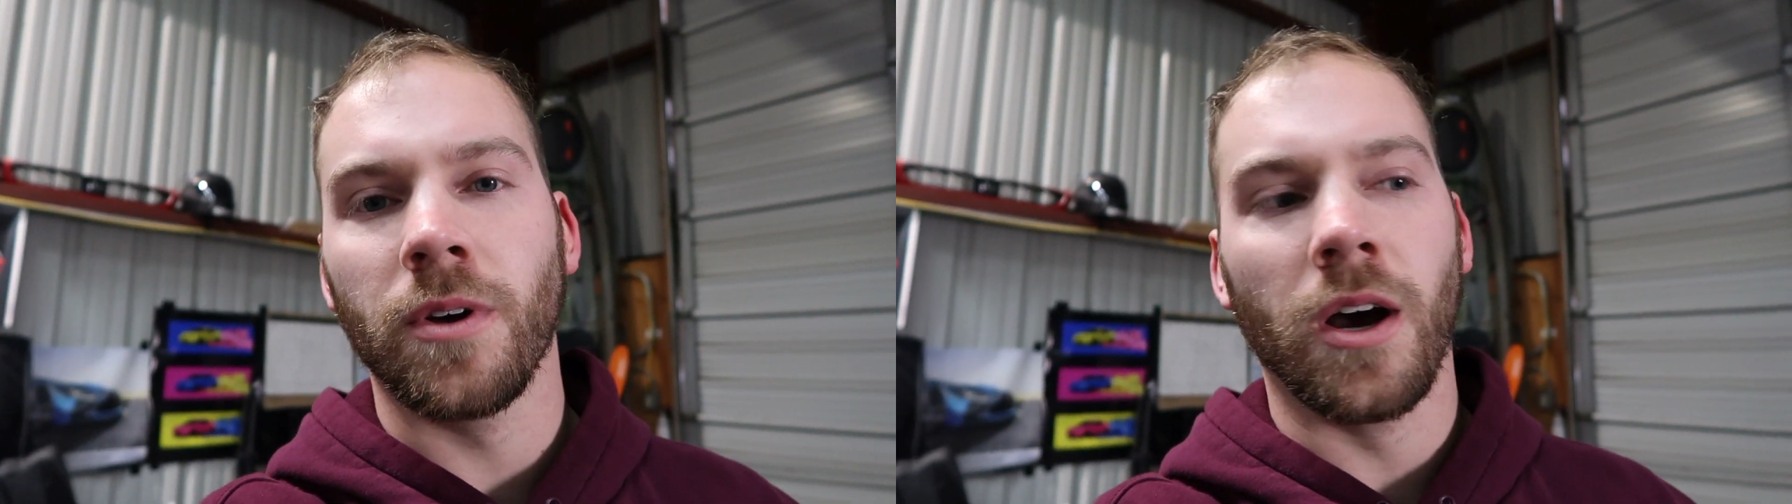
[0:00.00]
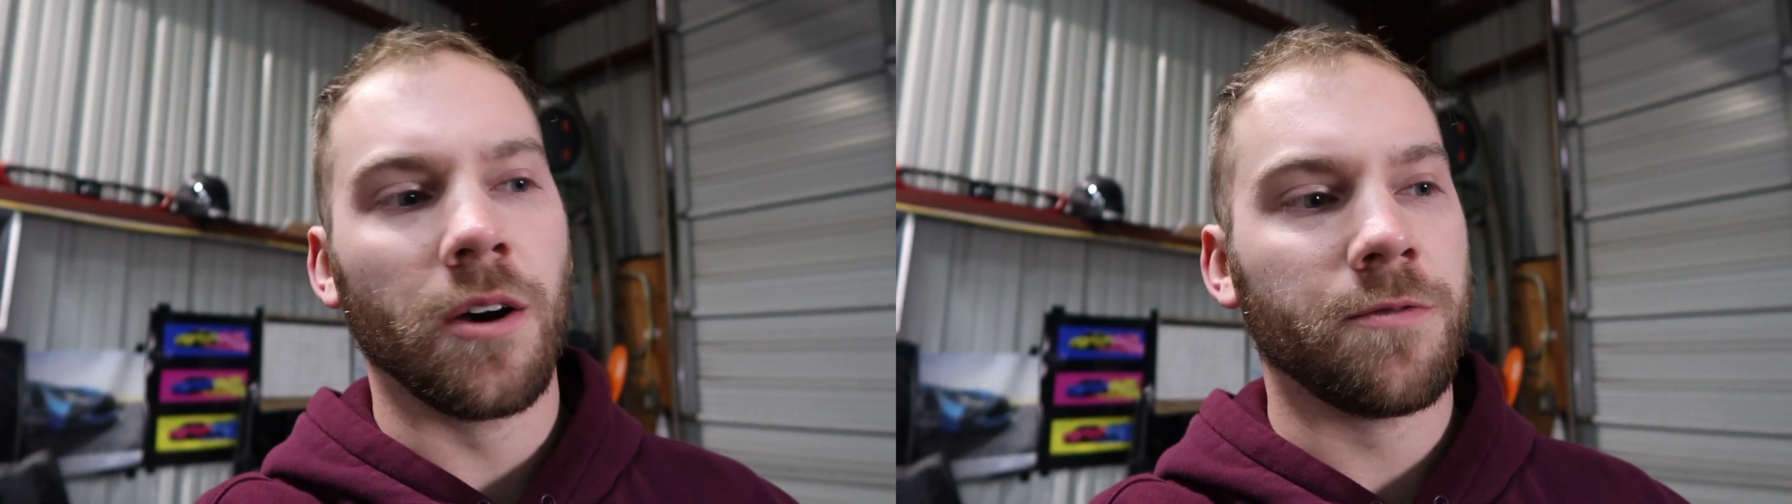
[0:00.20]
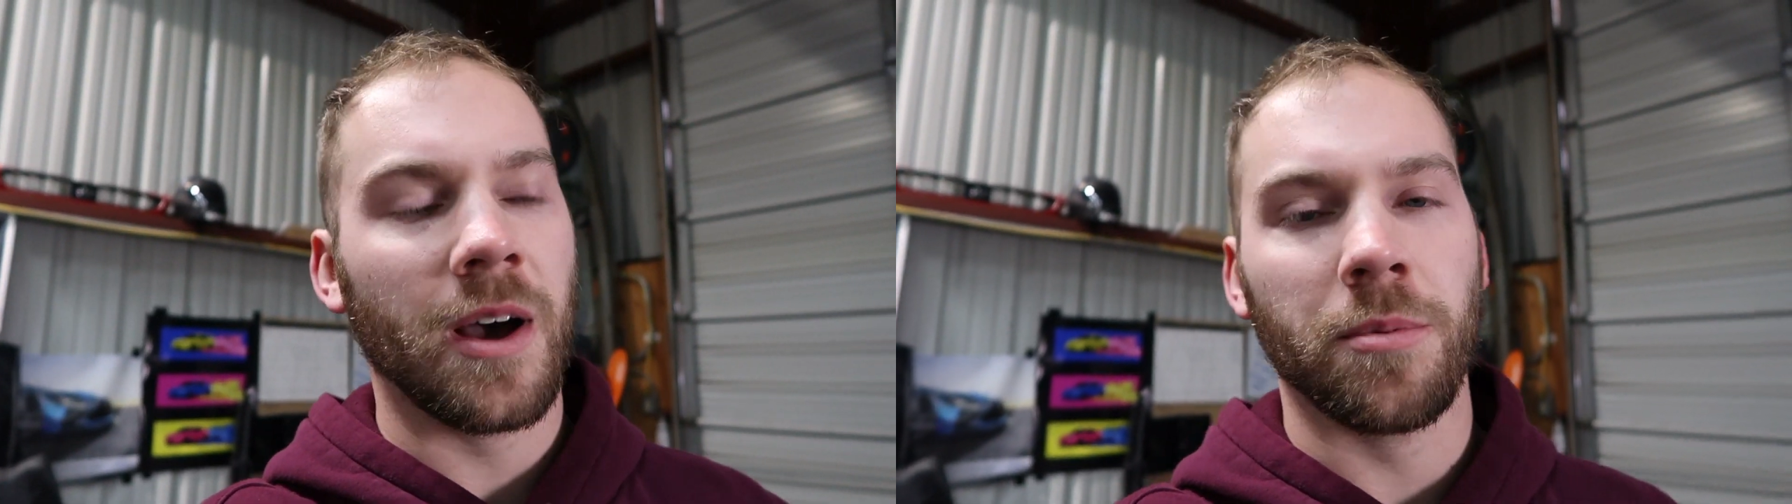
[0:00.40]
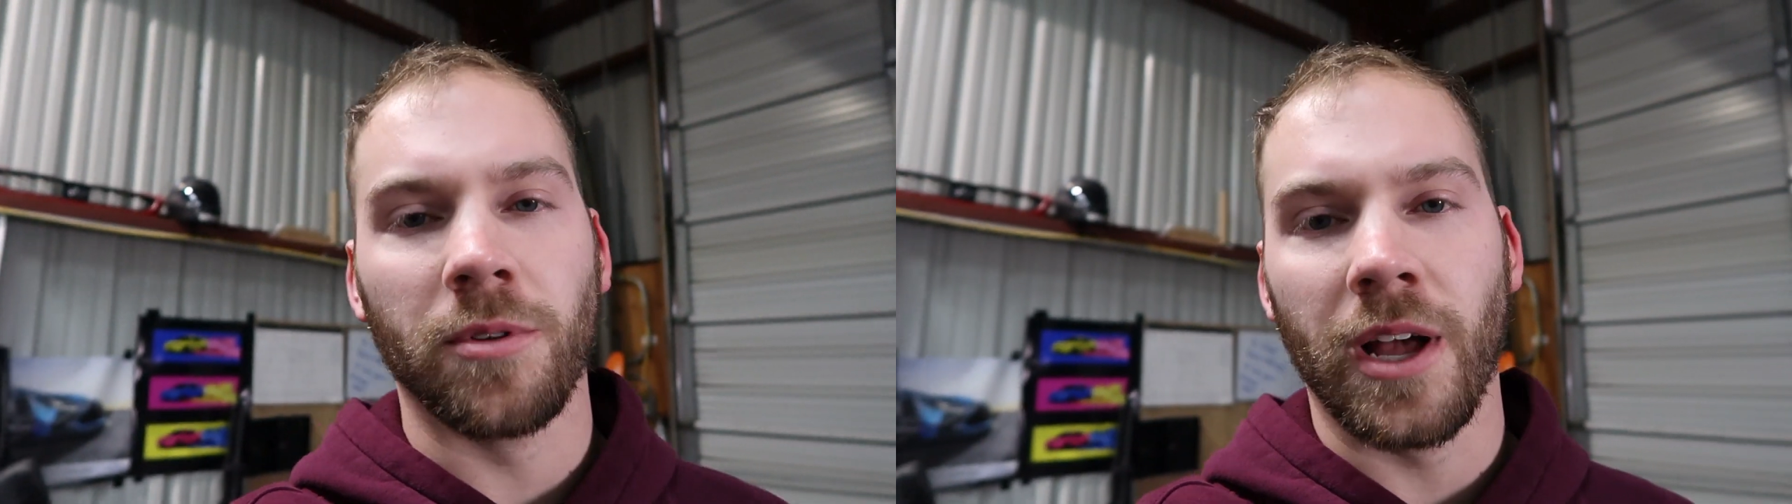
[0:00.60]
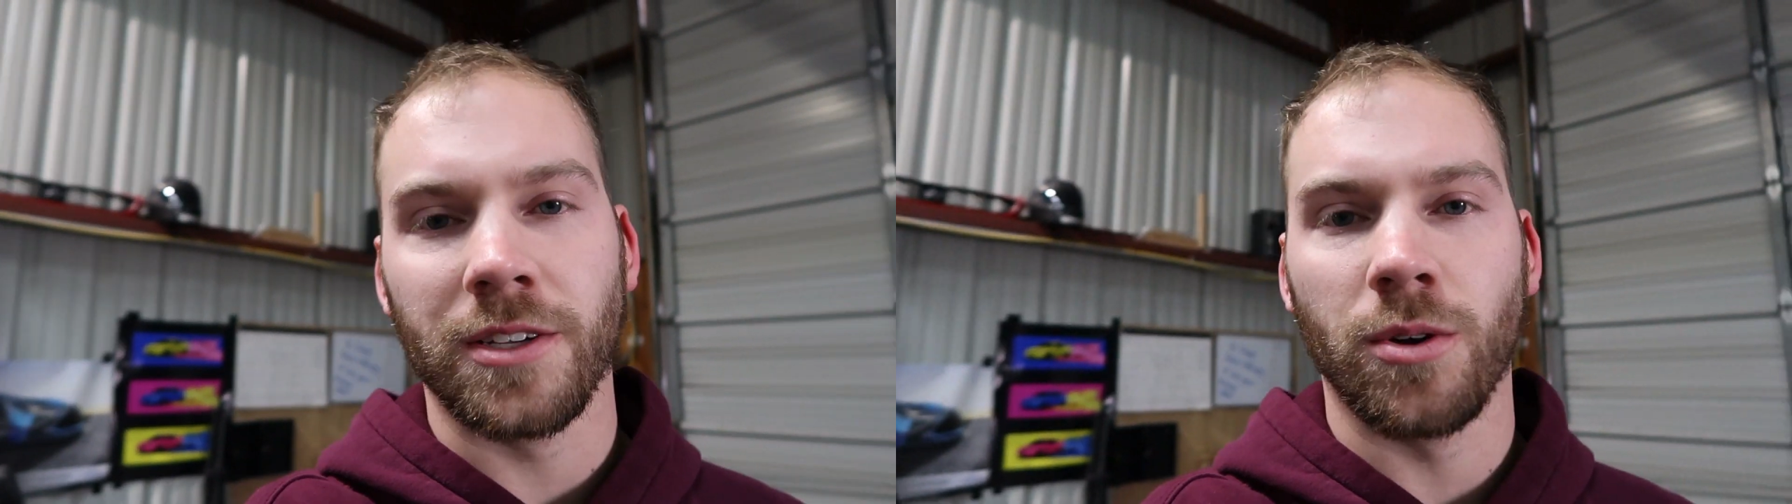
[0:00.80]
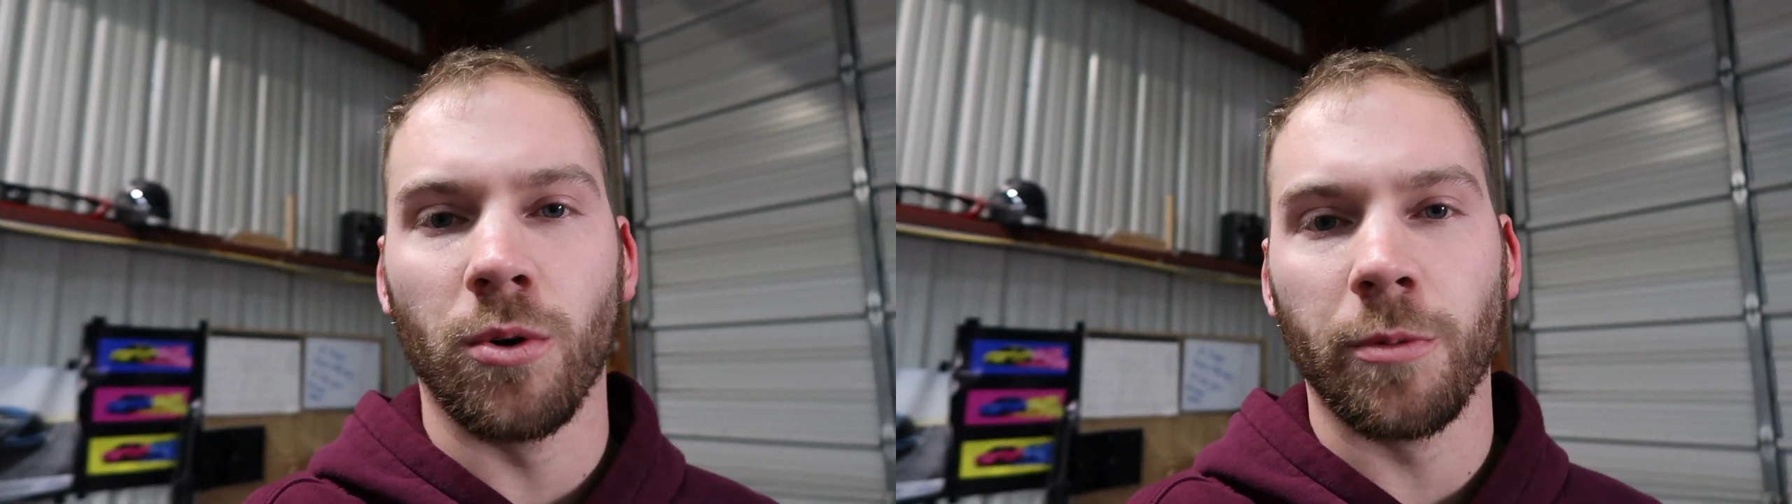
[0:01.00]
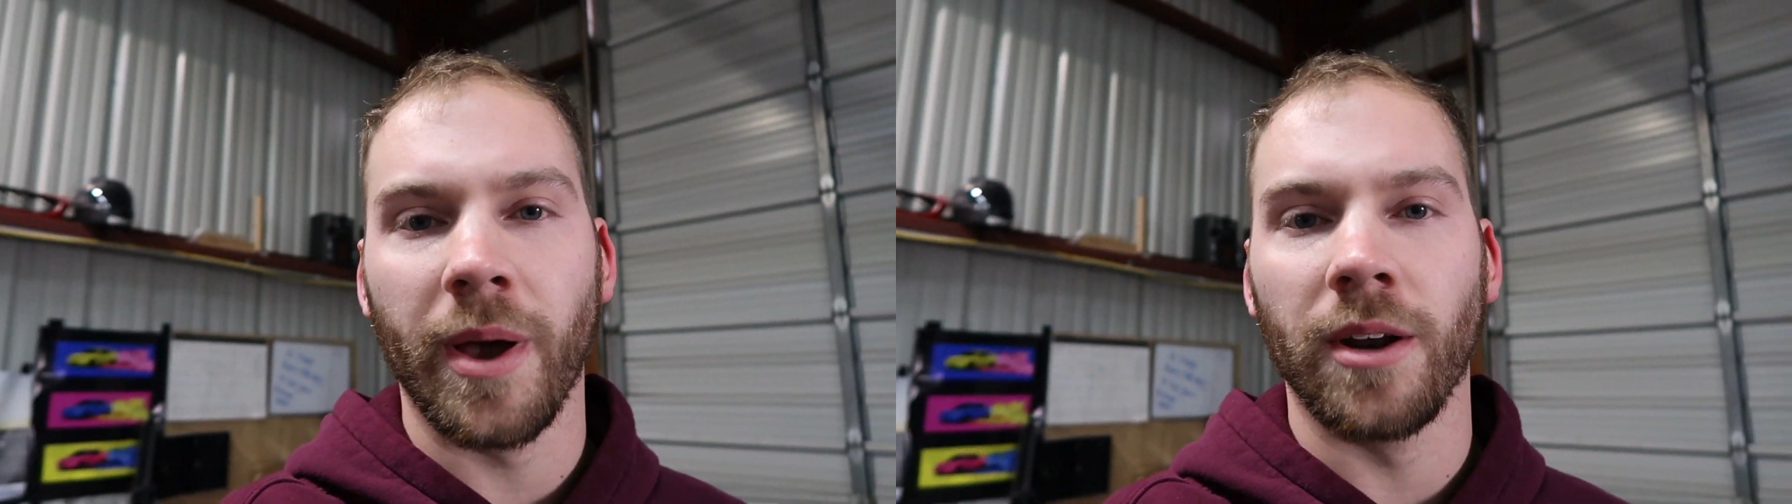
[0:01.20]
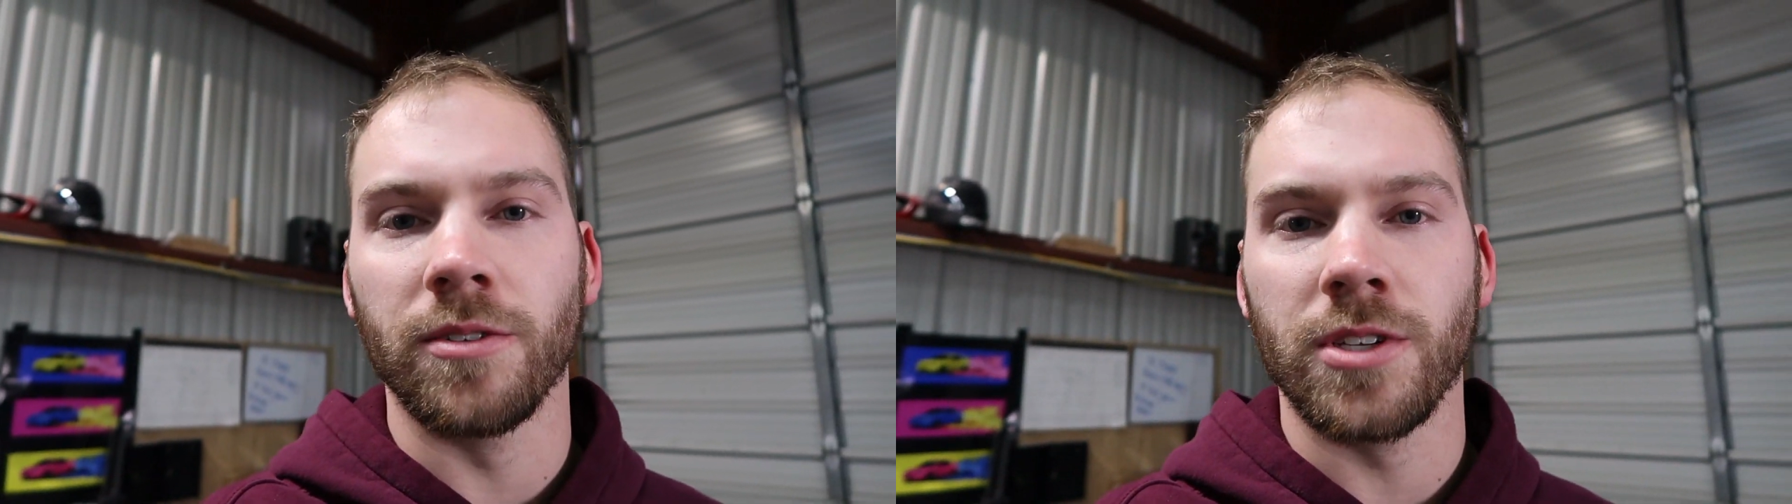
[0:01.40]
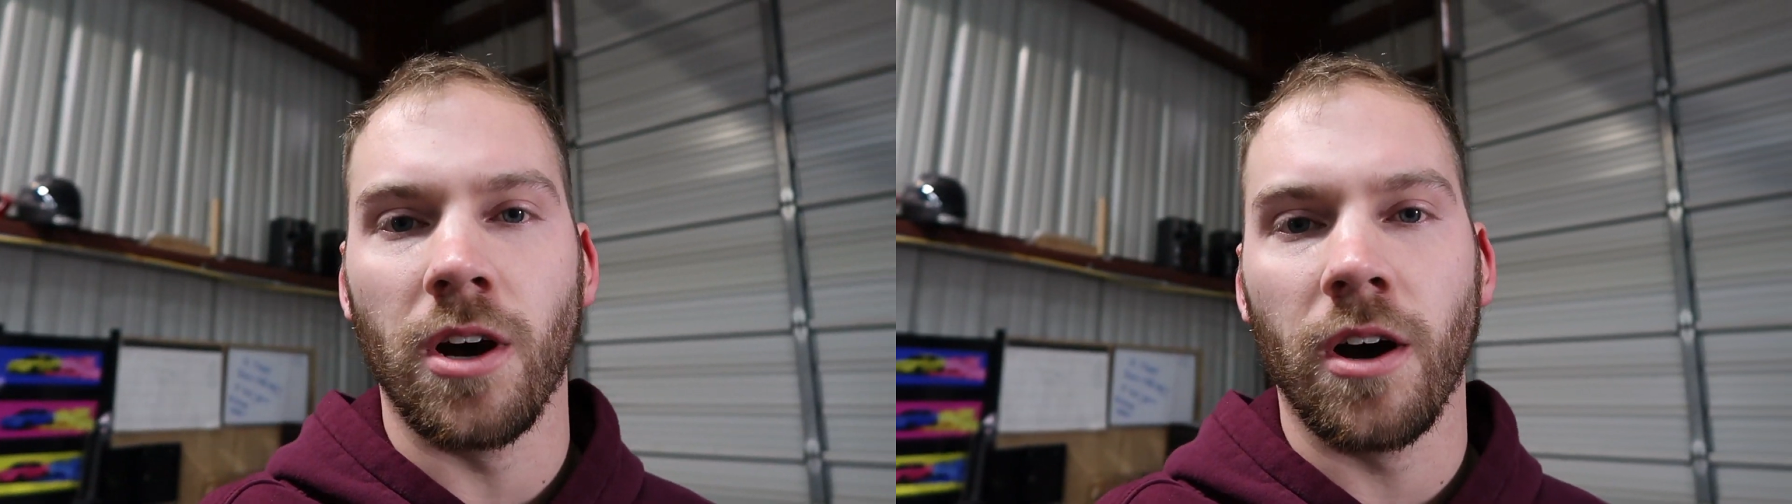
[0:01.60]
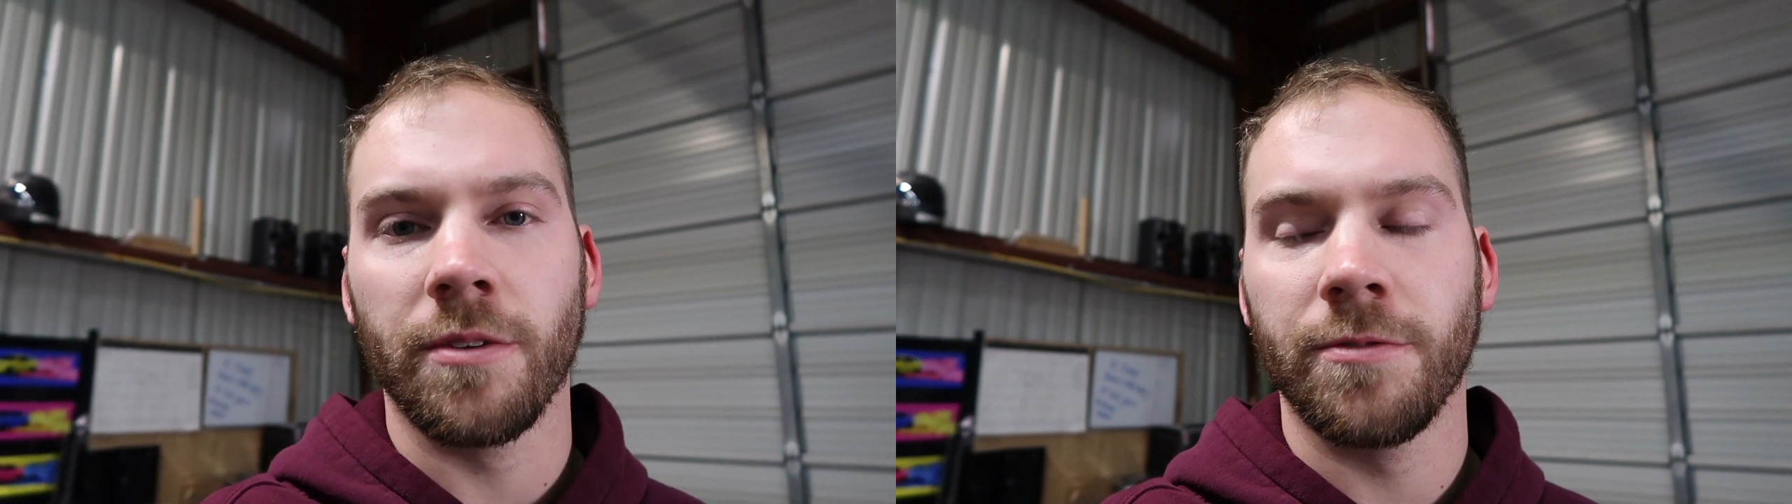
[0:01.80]
fiberglass quarter panels
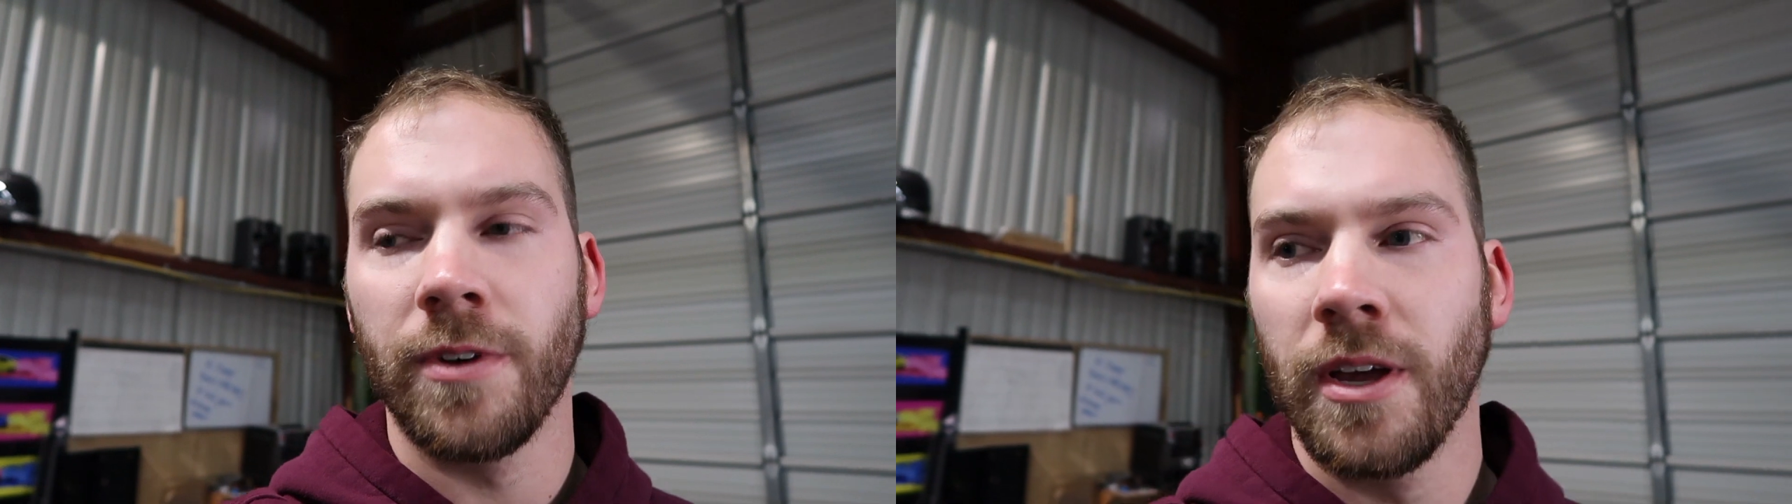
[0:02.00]
off